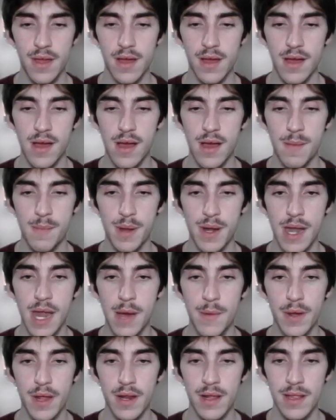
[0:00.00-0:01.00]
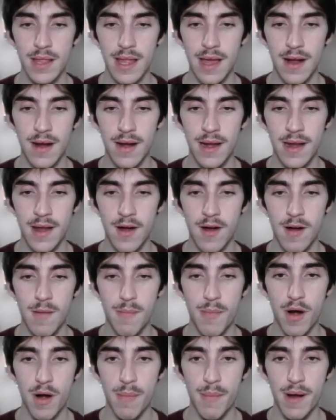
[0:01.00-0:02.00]
but now we can align our
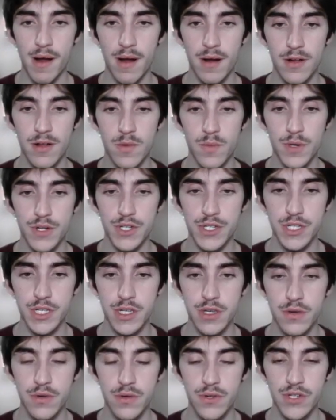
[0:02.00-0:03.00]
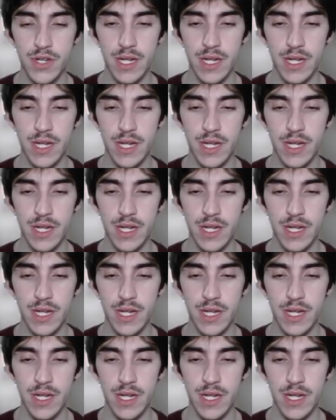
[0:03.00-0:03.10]
Barbaracle, which is huge,